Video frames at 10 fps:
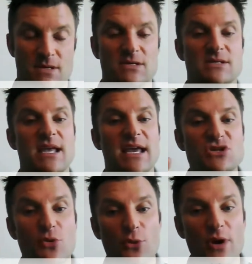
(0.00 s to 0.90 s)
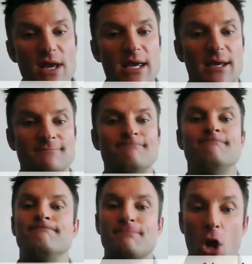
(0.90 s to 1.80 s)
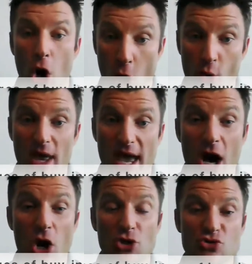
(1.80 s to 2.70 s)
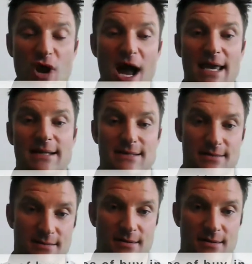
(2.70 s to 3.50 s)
Stage 3, okay, I'll try it.